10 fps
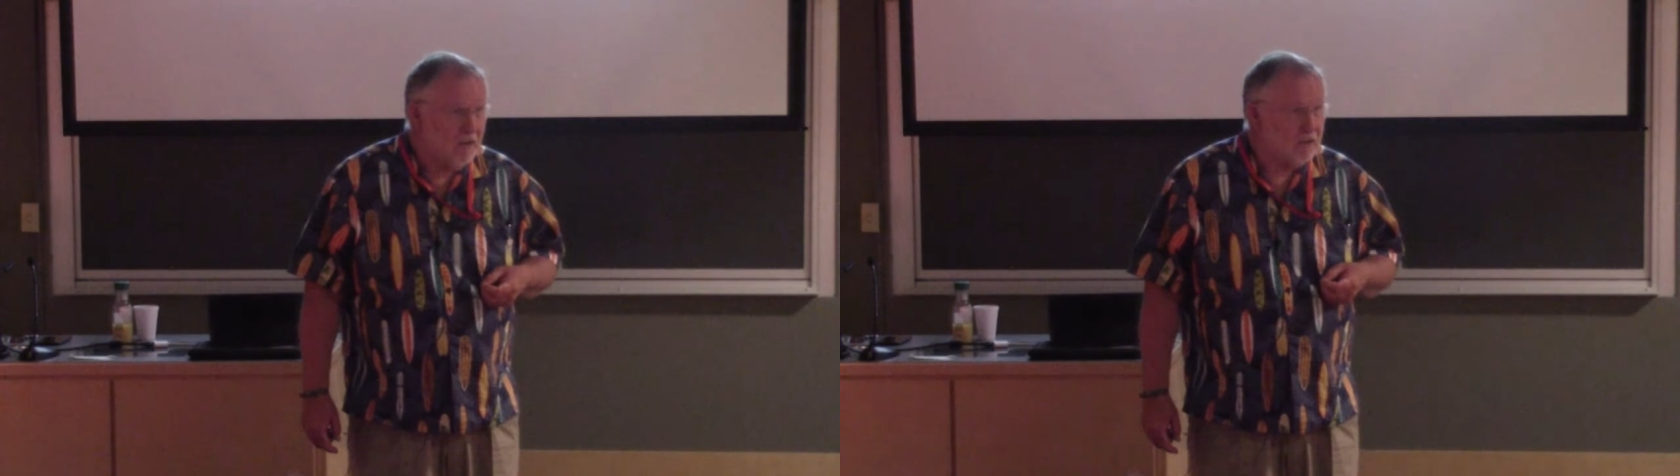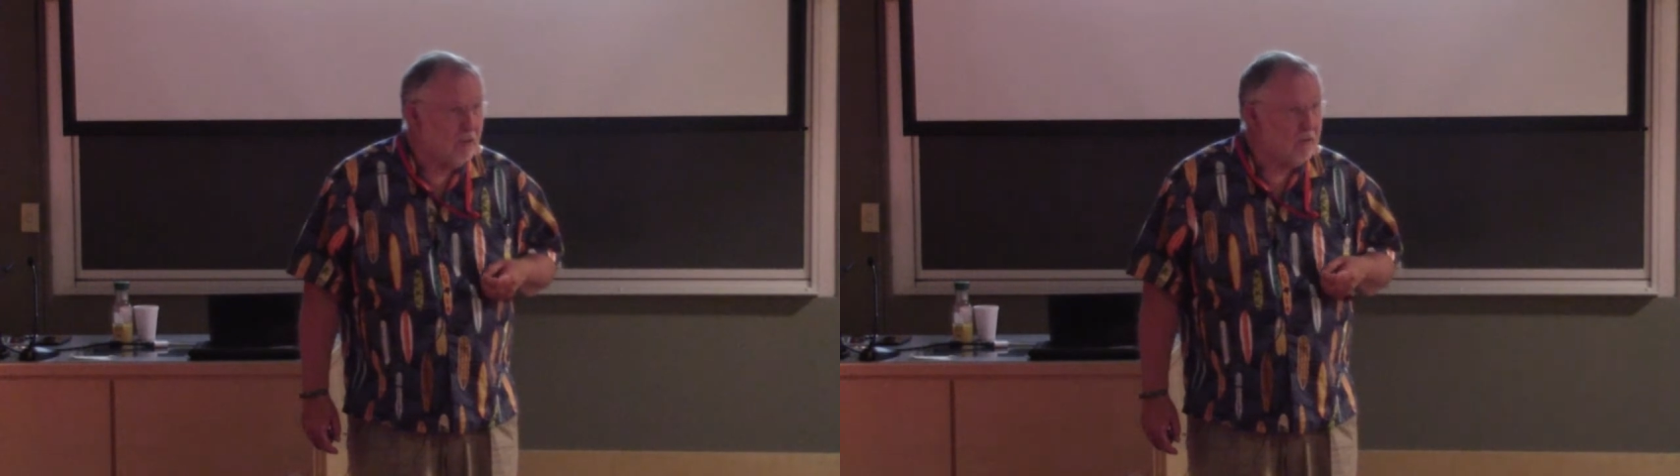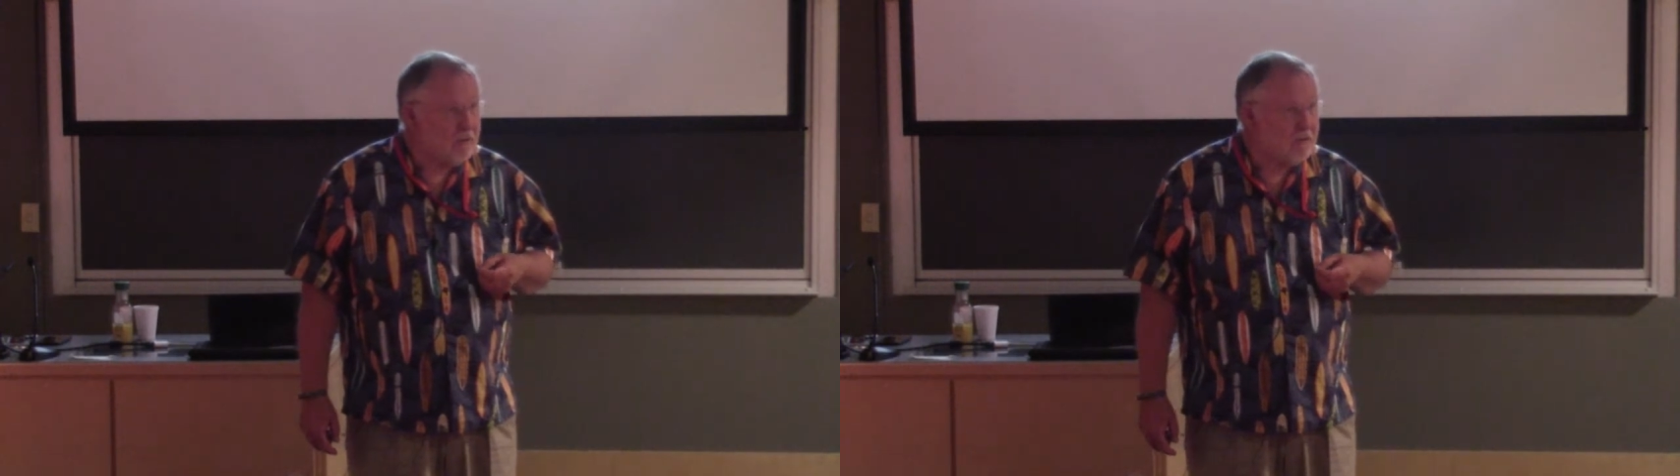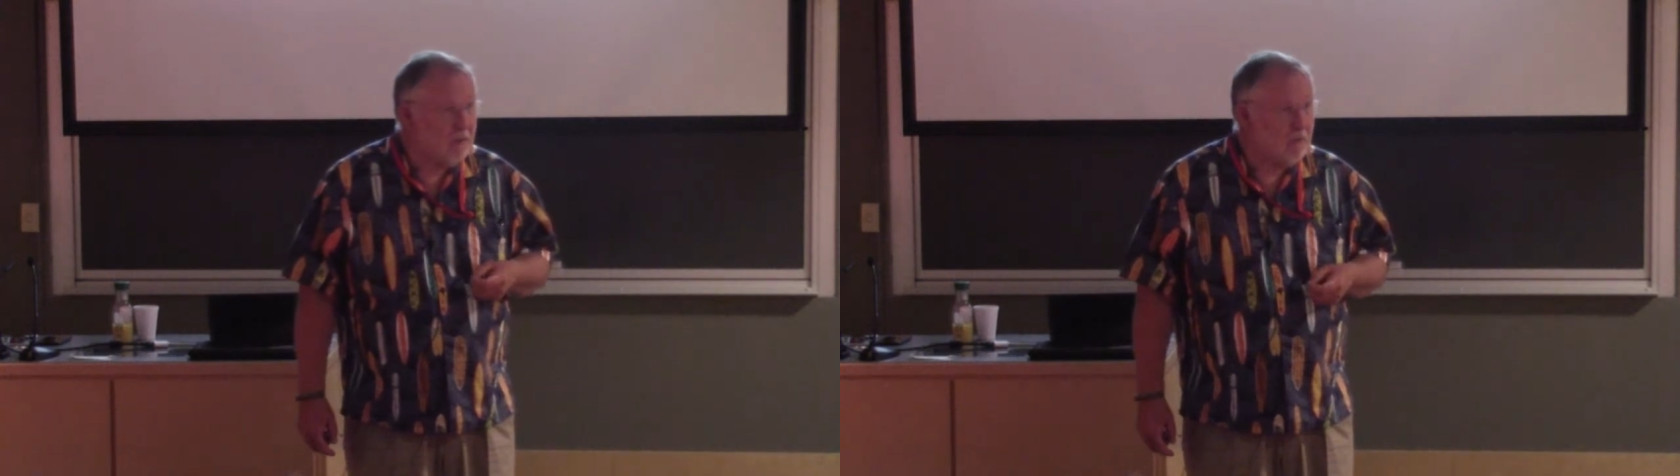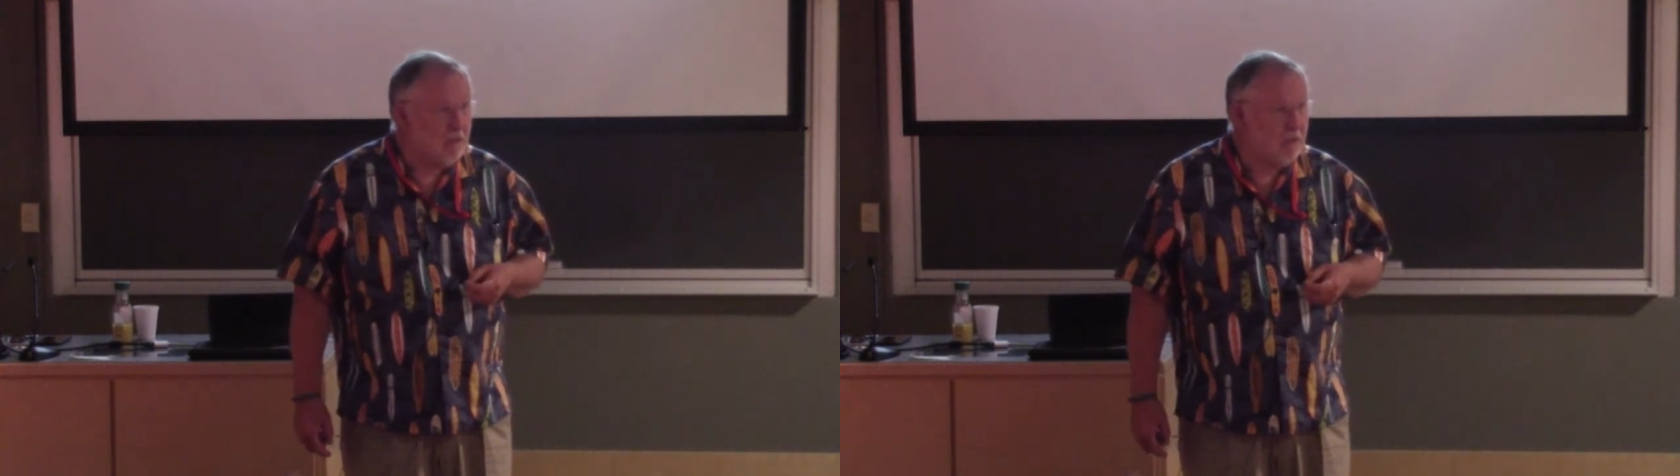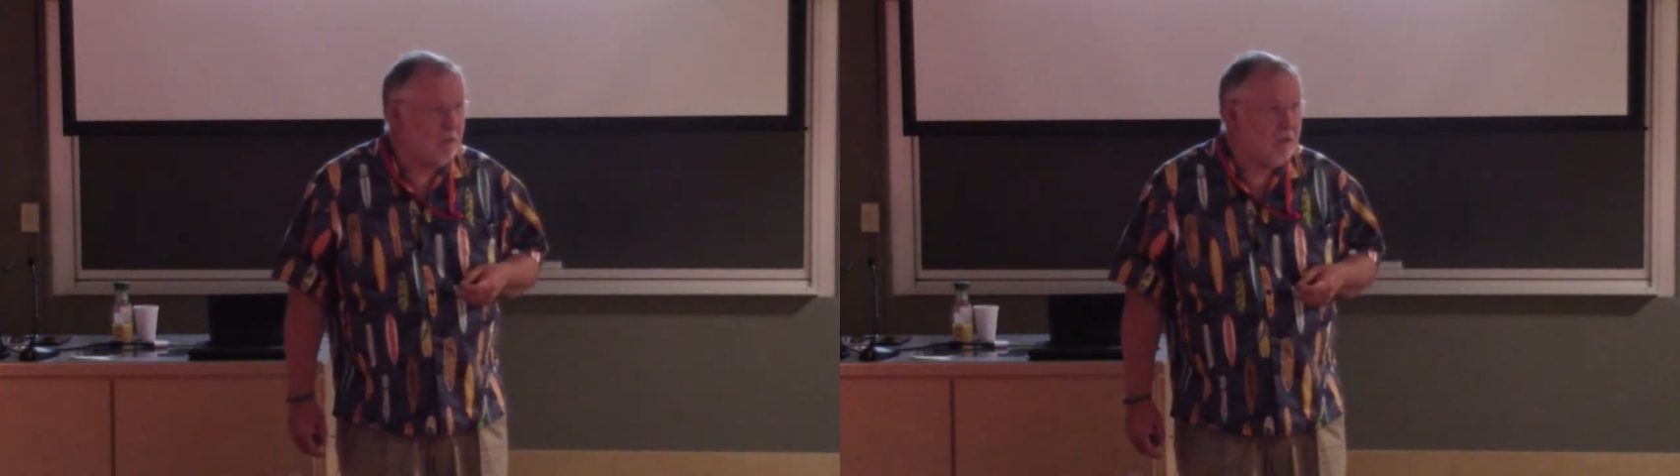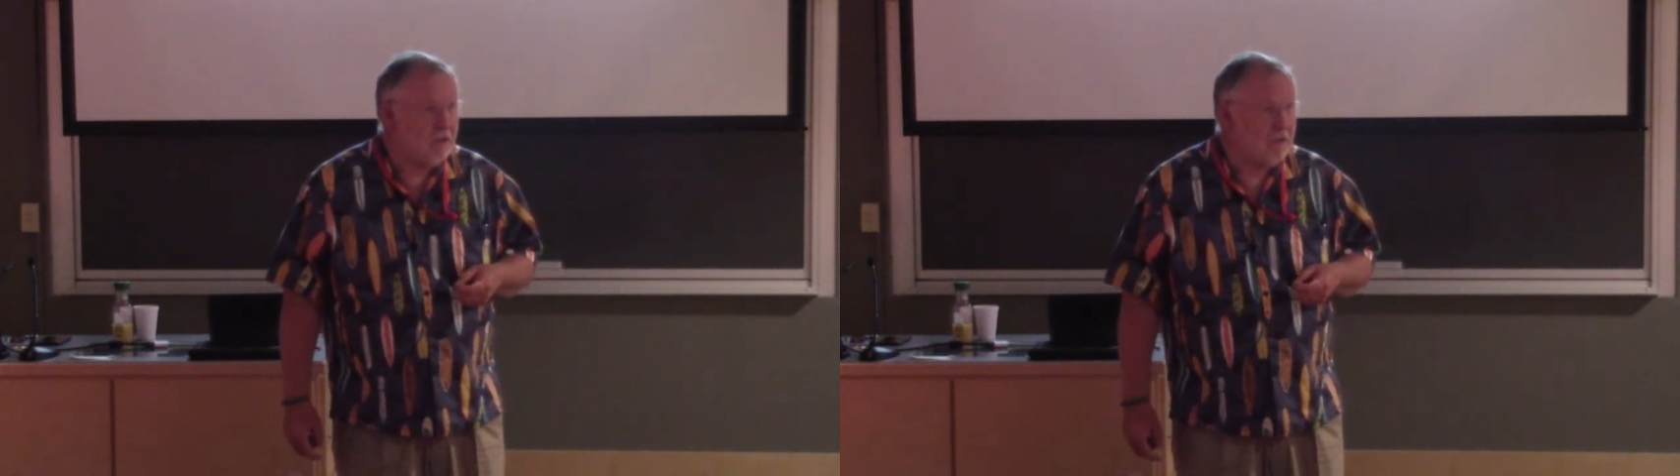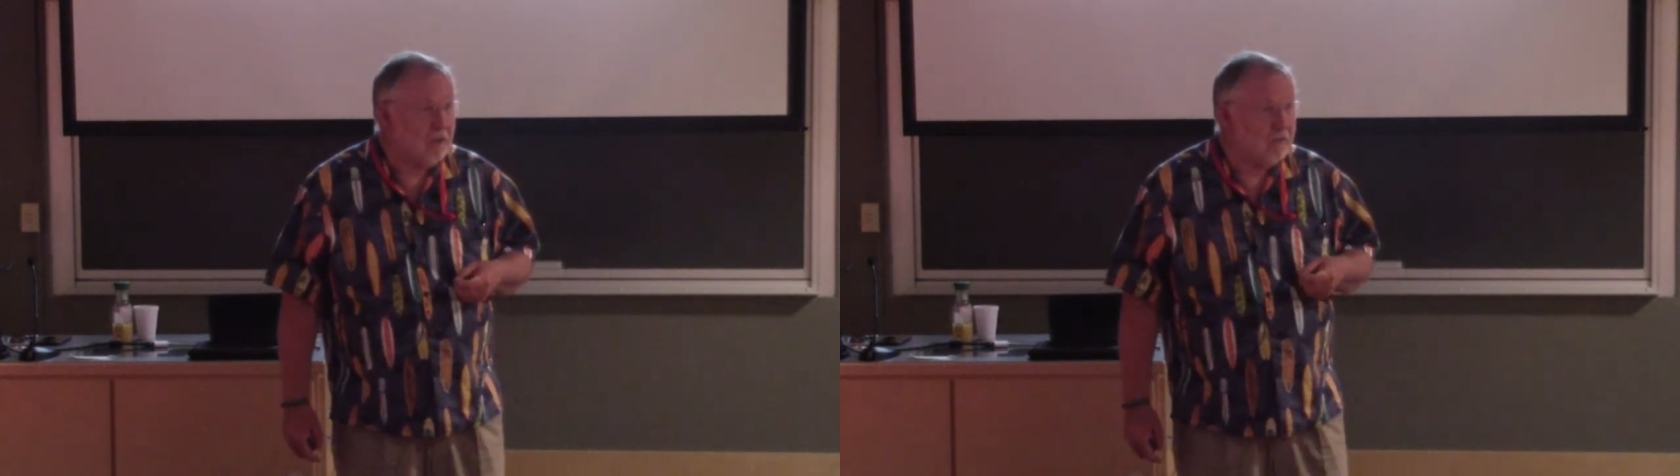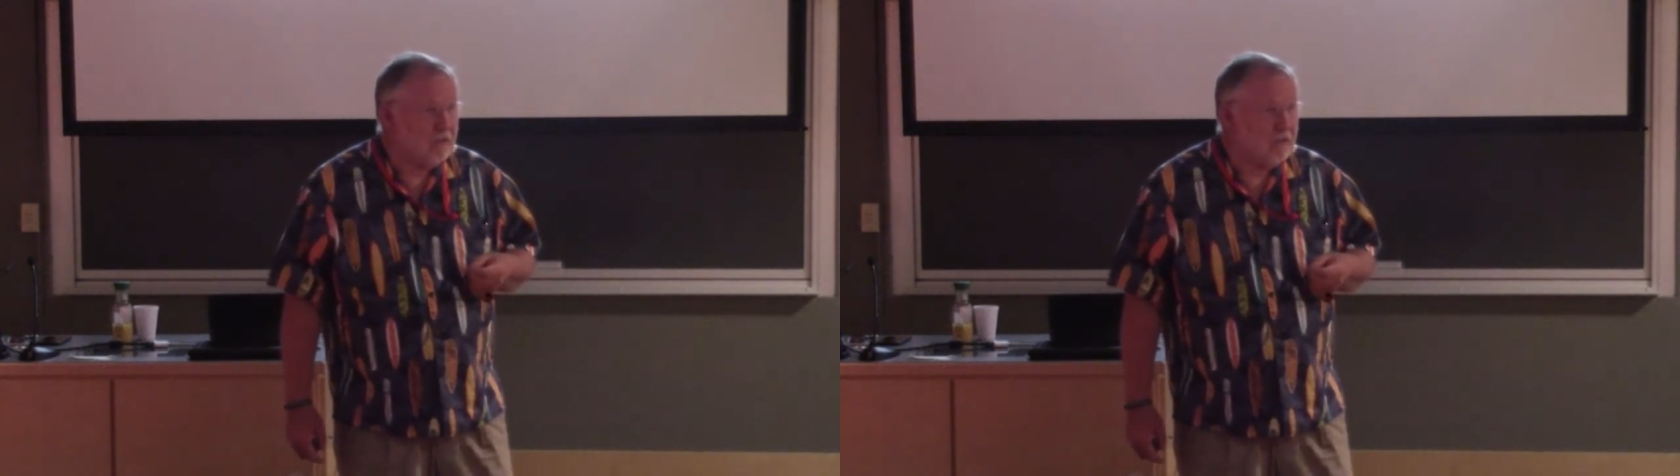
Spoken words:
So in the same way that we could think of